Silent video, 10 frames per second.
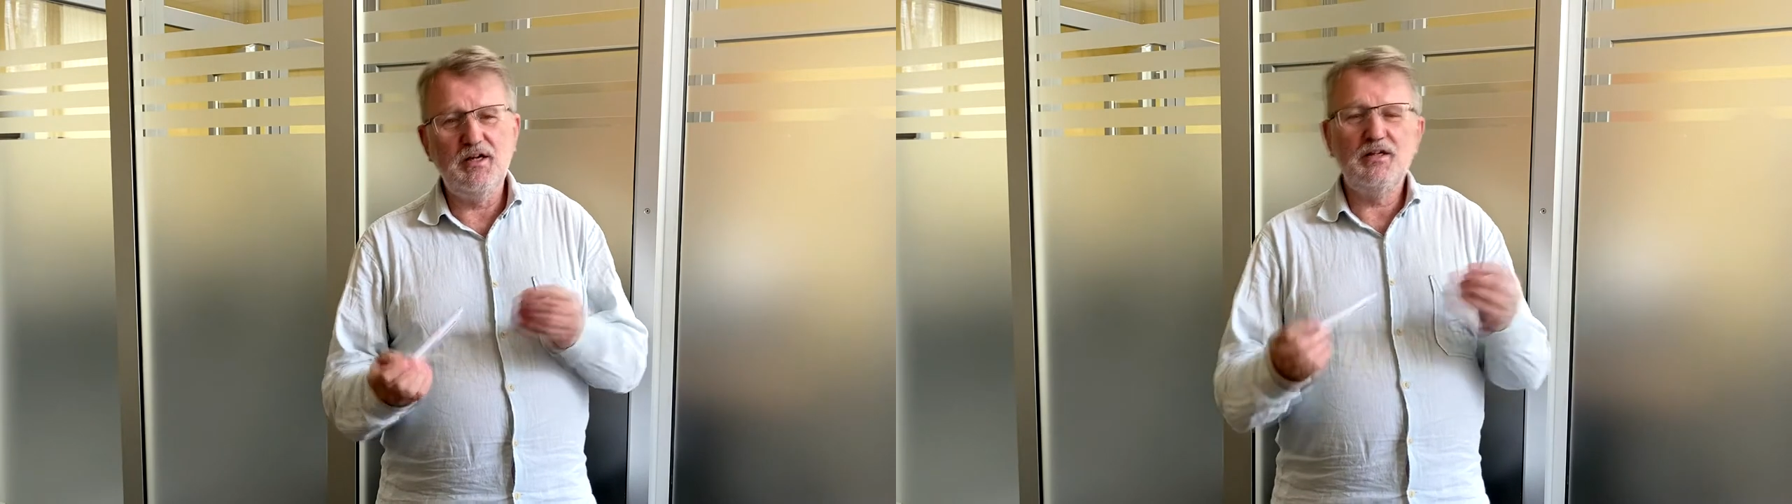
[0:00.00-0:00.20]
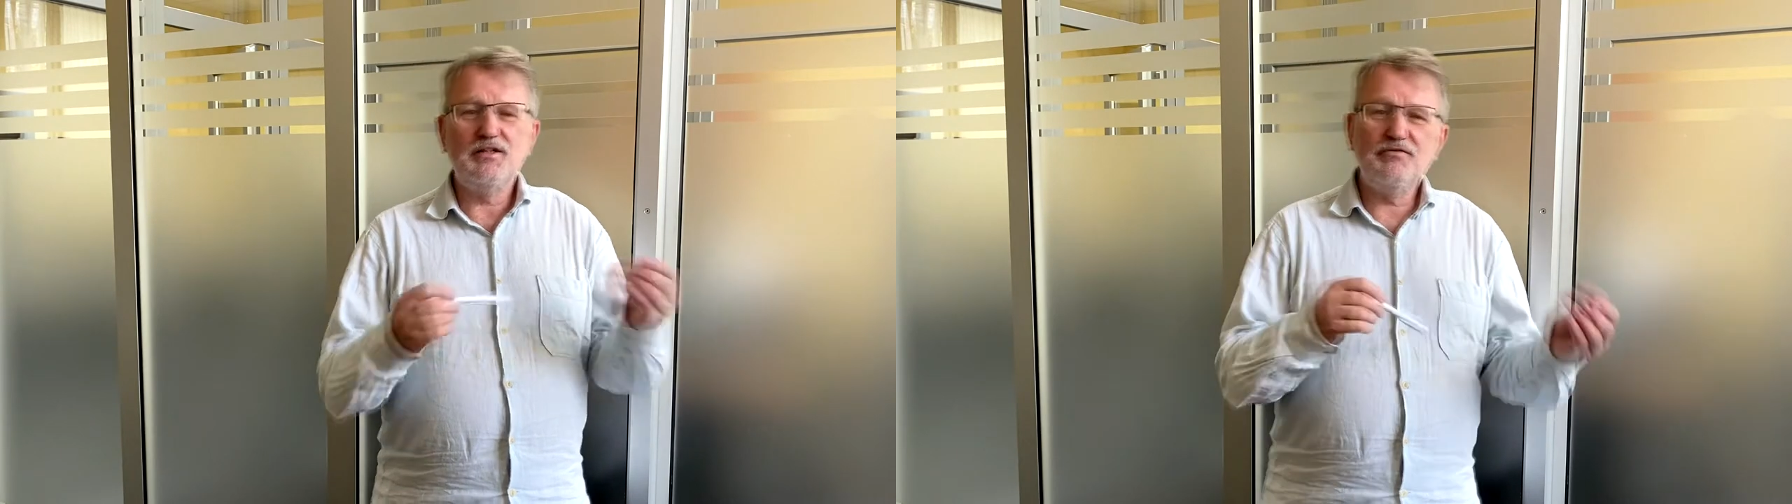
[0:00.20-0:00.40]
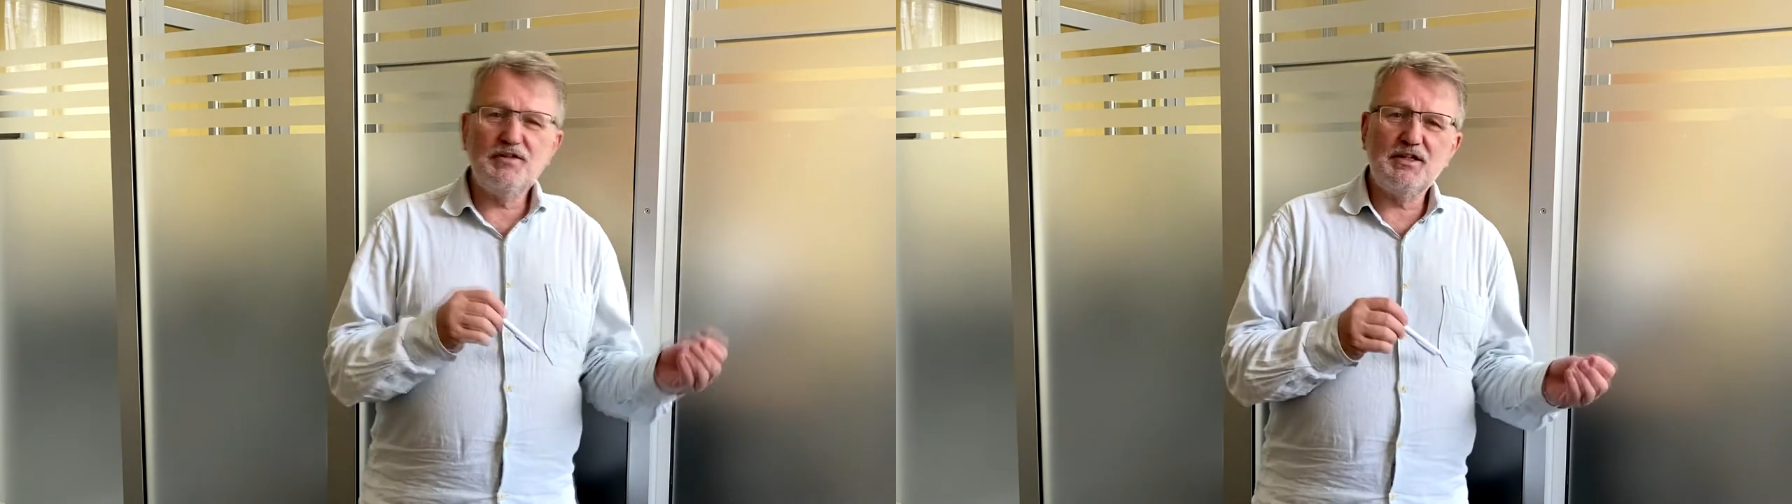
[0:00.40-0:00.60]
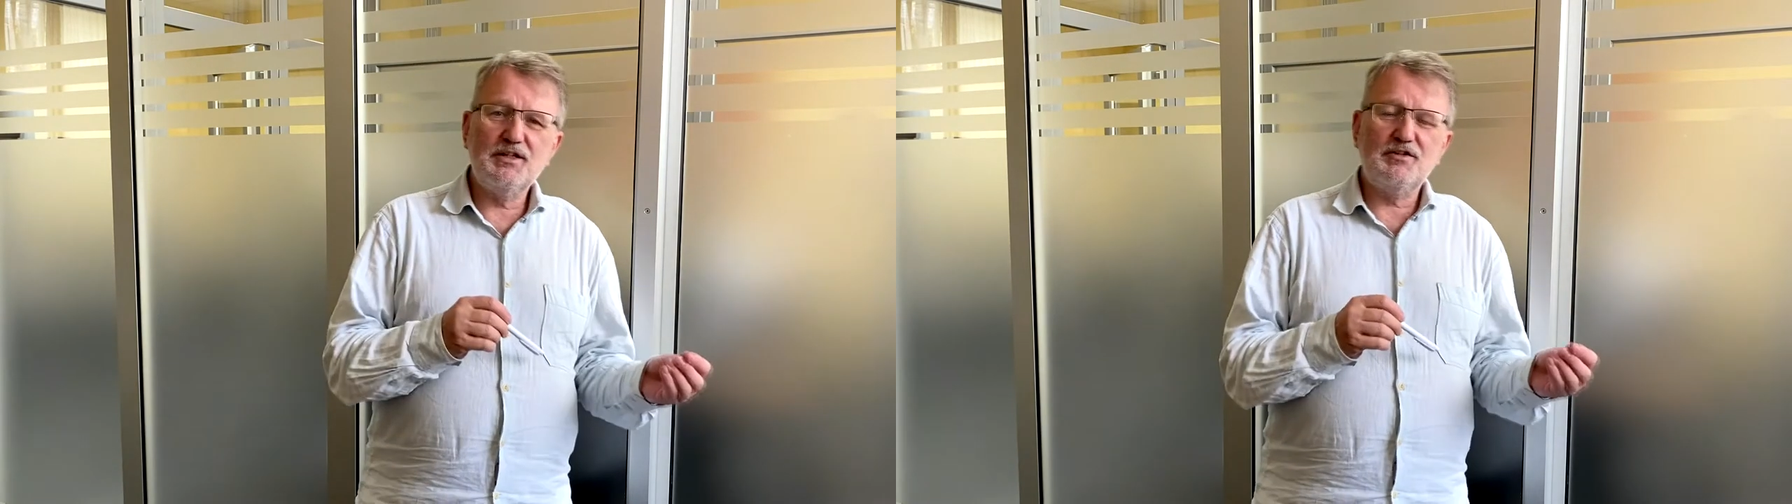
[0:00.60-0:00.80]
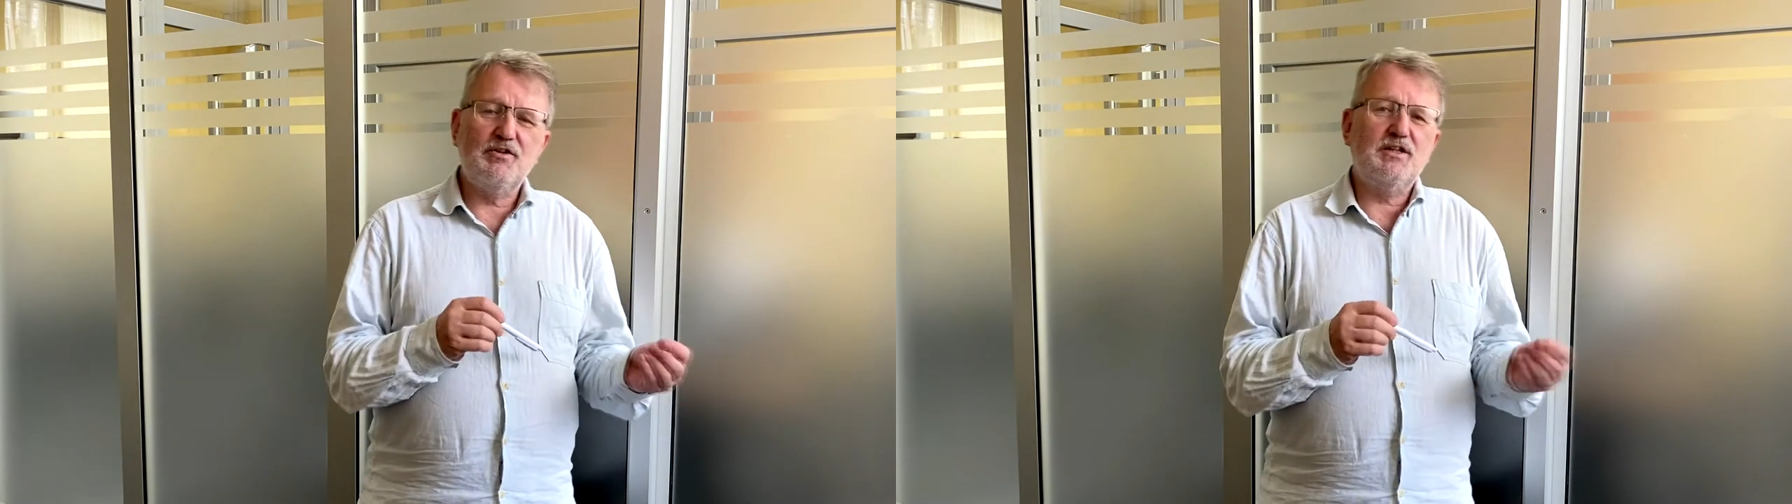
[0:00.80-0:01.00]
different
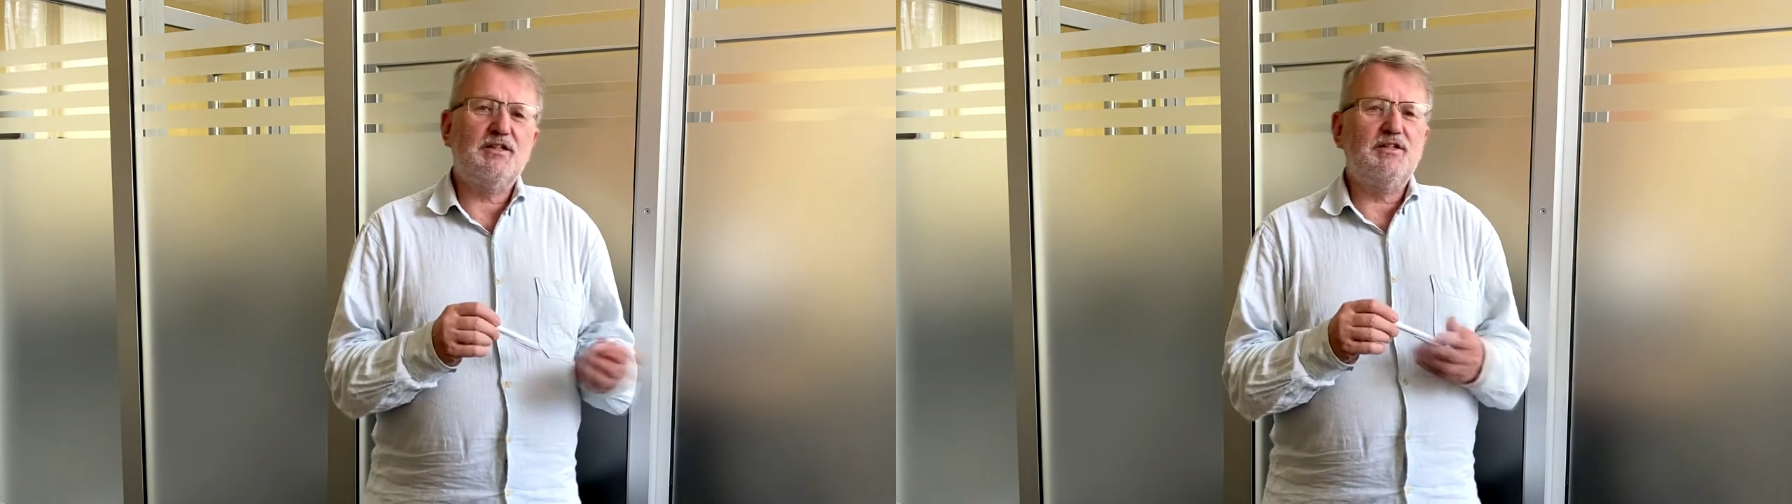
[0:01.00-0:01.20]
interests,